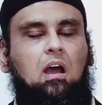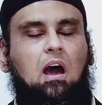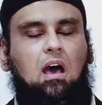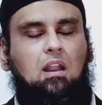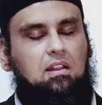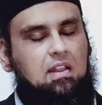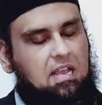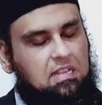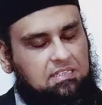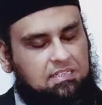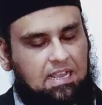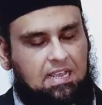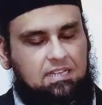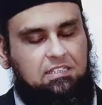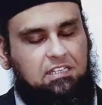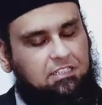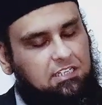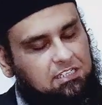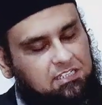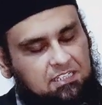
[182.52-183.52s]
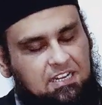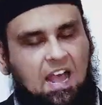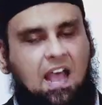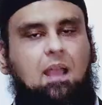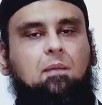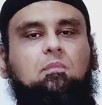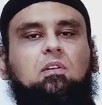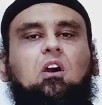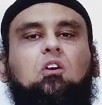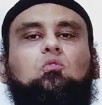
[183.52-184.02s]
Allah says it is
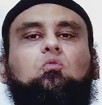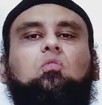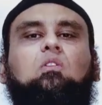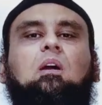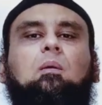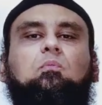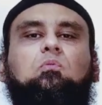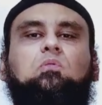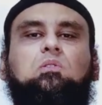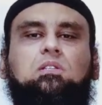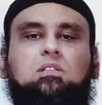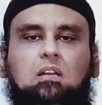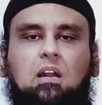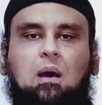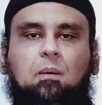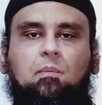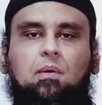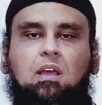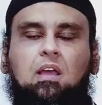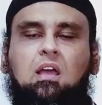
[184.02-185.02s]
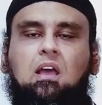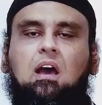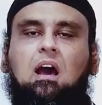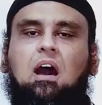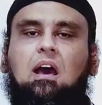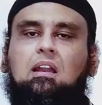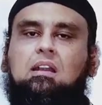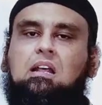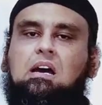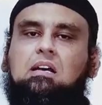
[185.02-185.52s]
time now to come to Islam.
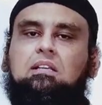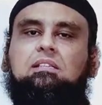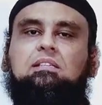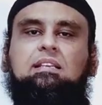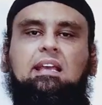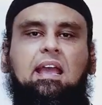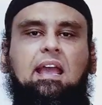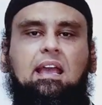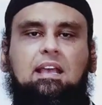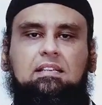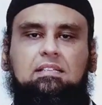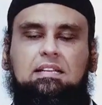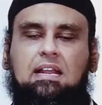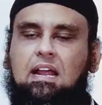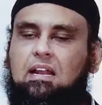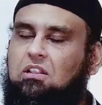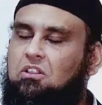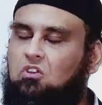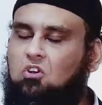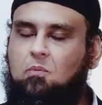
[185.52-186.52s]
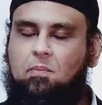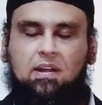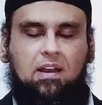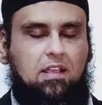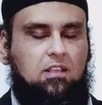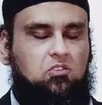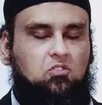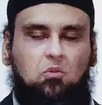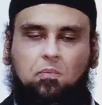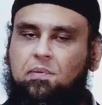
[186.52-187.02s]
Allah says that nobody
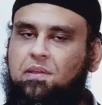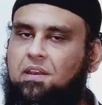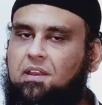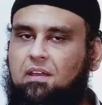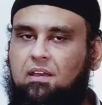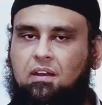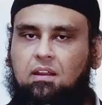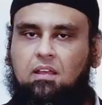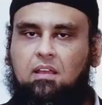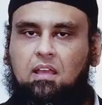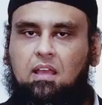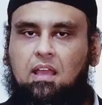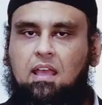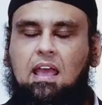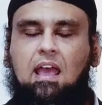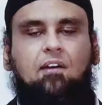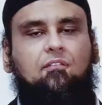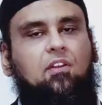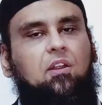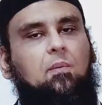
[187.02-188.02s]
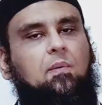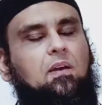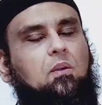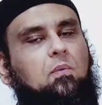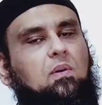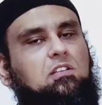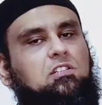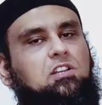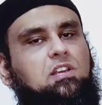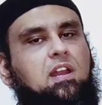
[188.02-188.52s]
is superior. Everyone
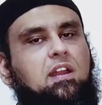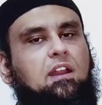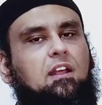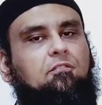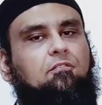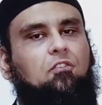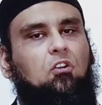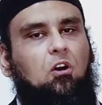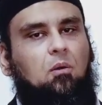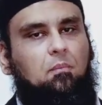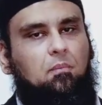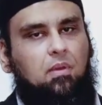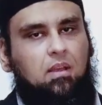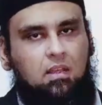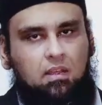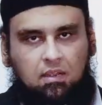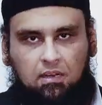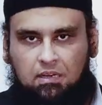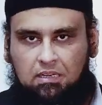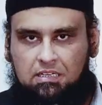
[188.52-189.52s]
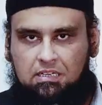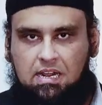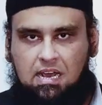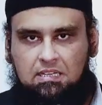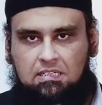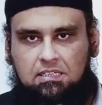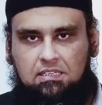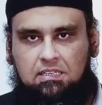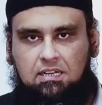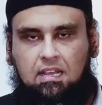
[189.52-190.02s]
was created from
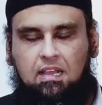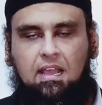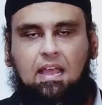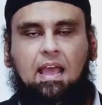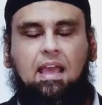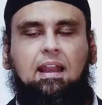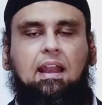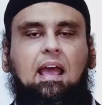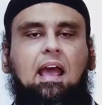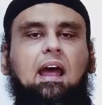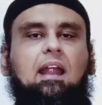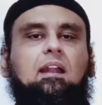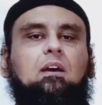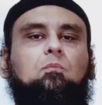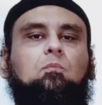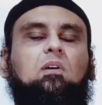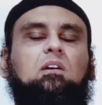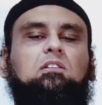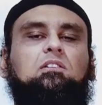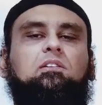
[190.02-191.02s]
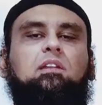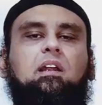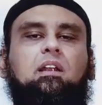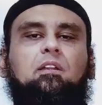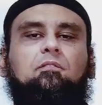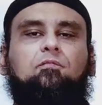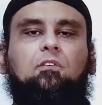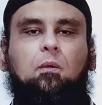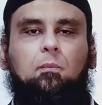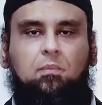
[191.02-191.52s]
dust and Adam was
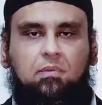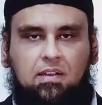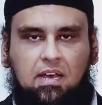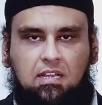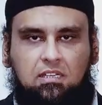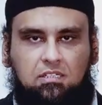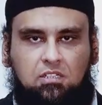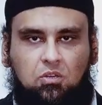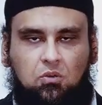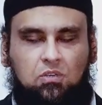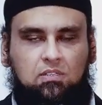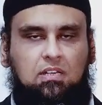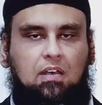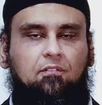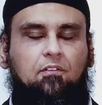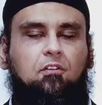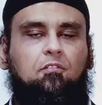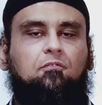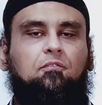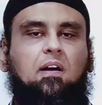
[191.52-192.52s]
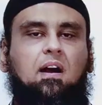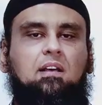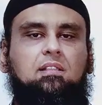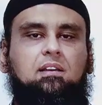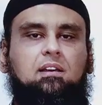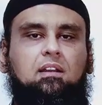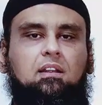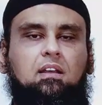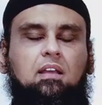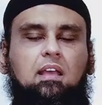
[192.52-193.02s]
created from dust, who is our
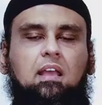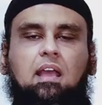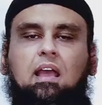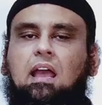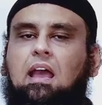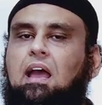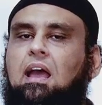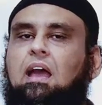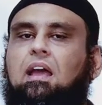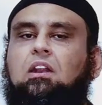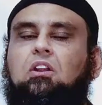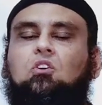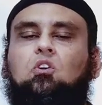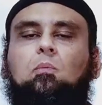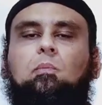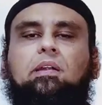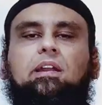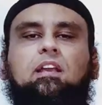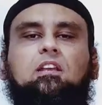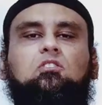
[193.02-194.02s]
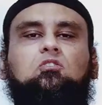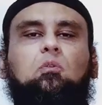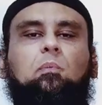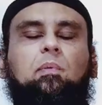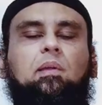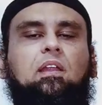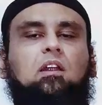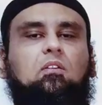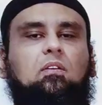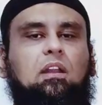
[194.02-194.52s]
father, and nobody is
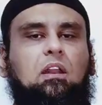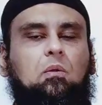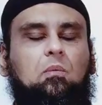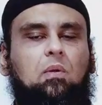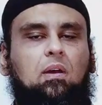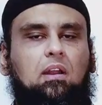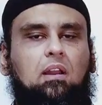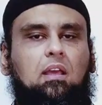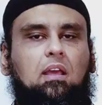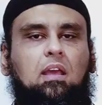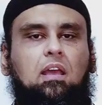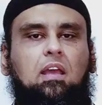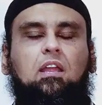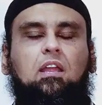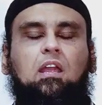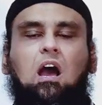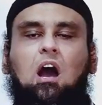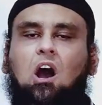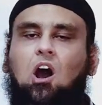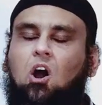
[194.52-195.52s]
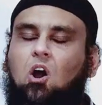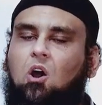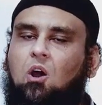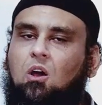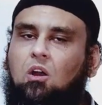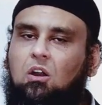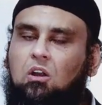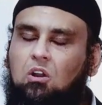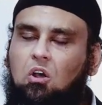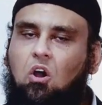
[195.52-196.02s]
superior to anyone.
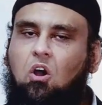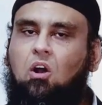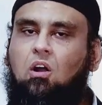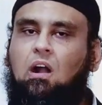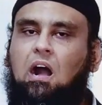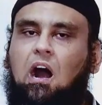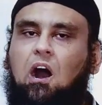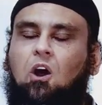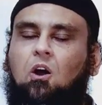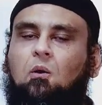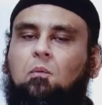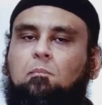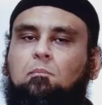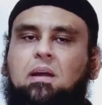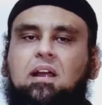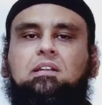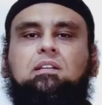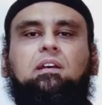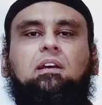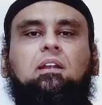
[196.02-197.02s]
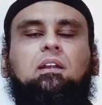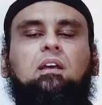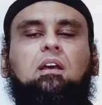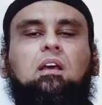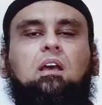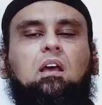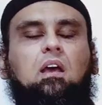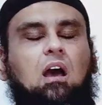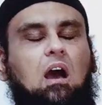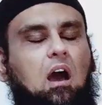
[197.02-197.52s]
How long, how matter,
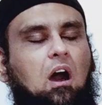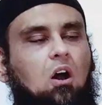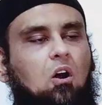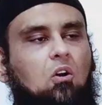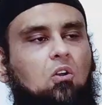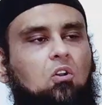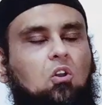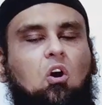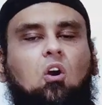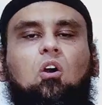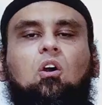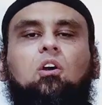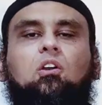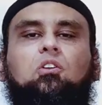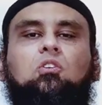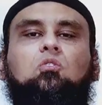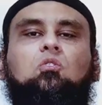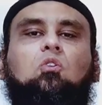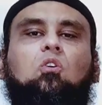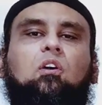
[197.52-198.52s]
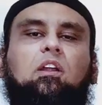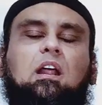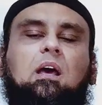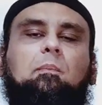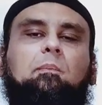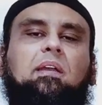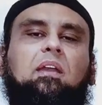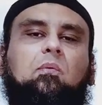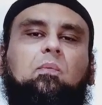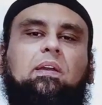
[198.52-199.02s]
how long you
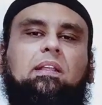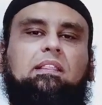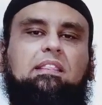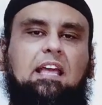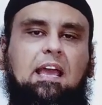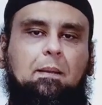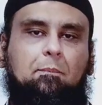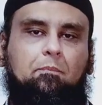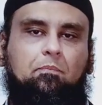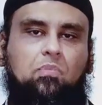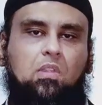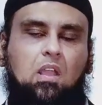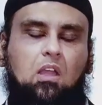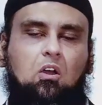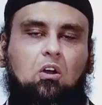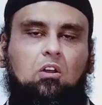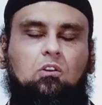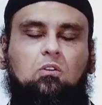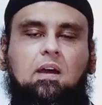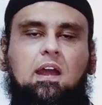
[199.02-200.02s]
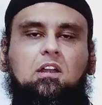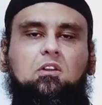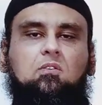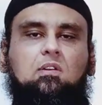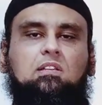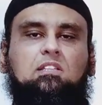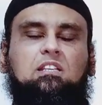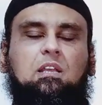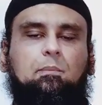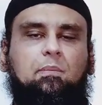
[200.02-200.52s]
gonna be with them or try to
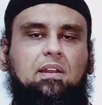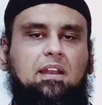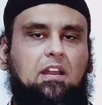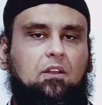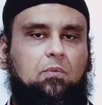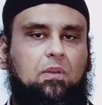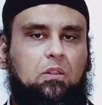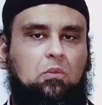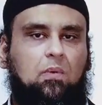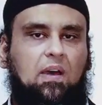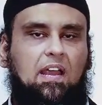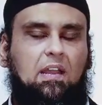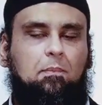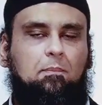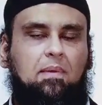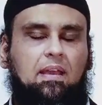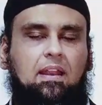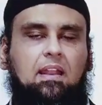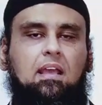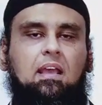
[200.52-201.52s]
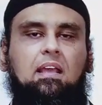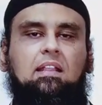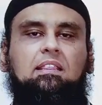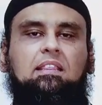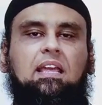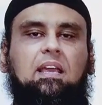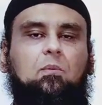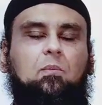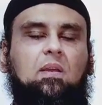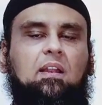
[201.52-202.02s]
assimilate with white men,
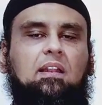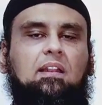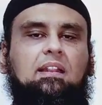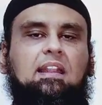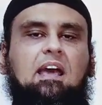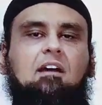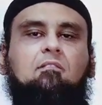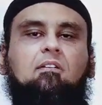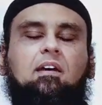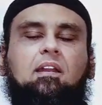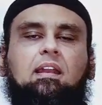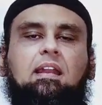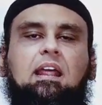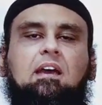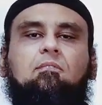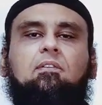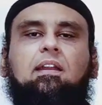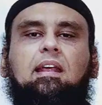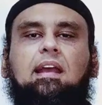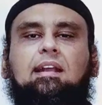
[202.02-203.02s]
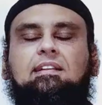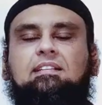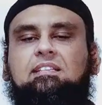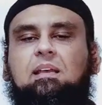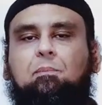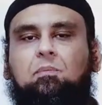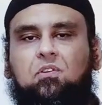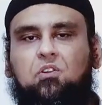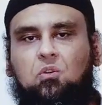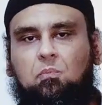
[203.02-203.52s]
they will never, never
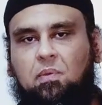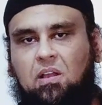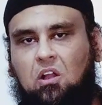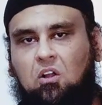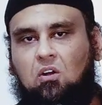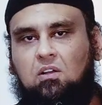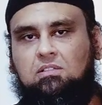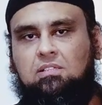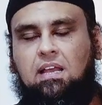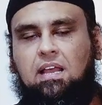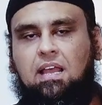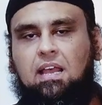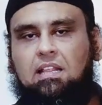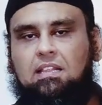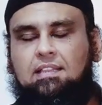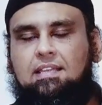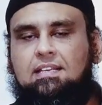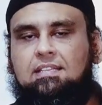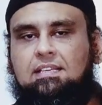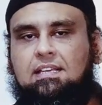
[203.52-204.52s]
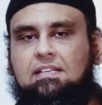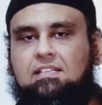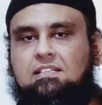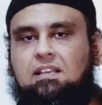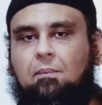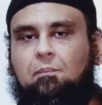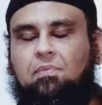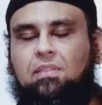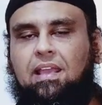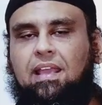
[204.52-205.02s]
accept you because this is
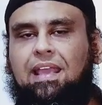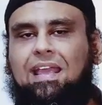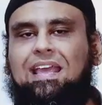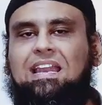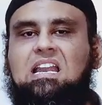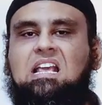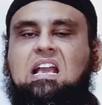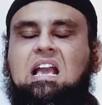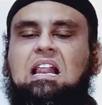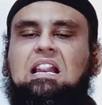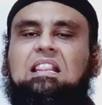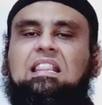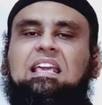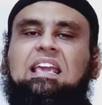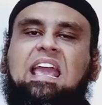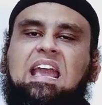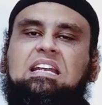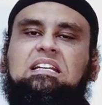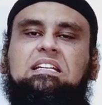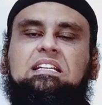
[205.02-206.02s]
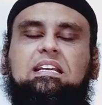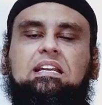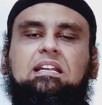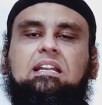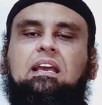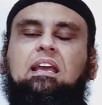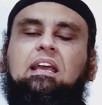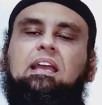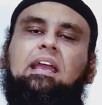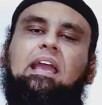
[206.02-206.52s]
something
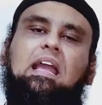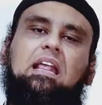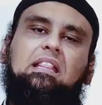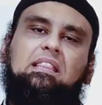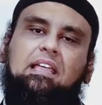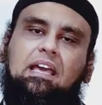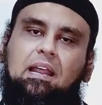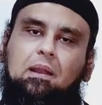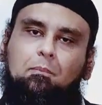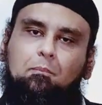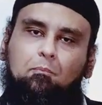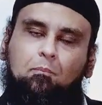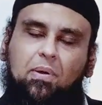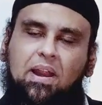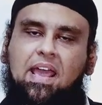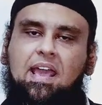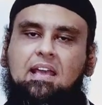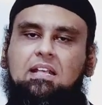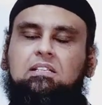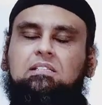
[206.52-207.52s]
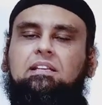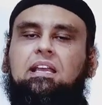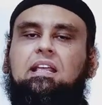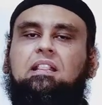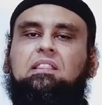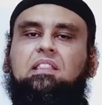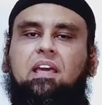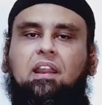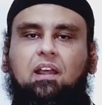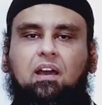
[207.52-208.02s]
inculcated in their brains,
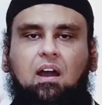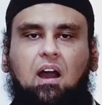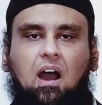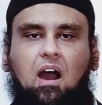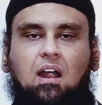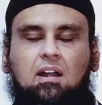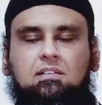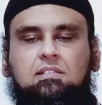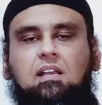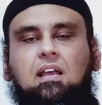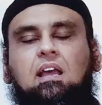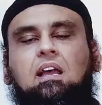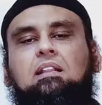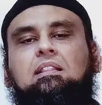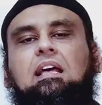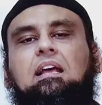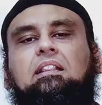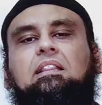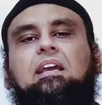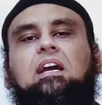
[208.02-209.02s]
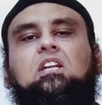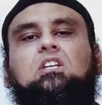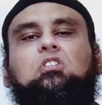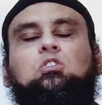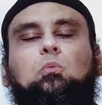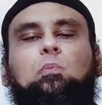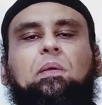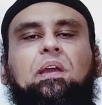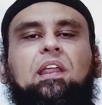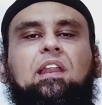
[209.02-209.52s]
in their hearts, that they are
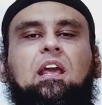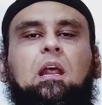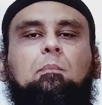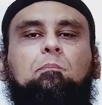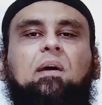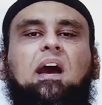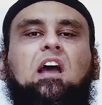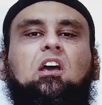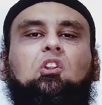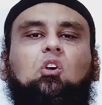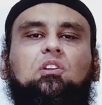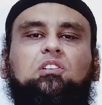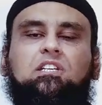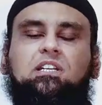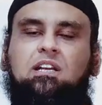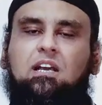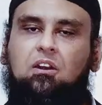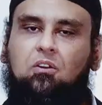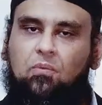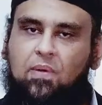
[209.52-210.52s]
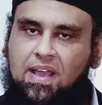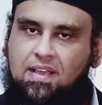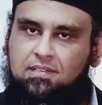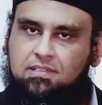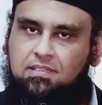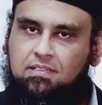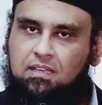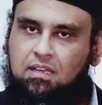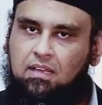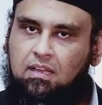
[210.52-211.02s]
superior biological
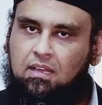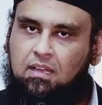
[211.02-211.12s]
race.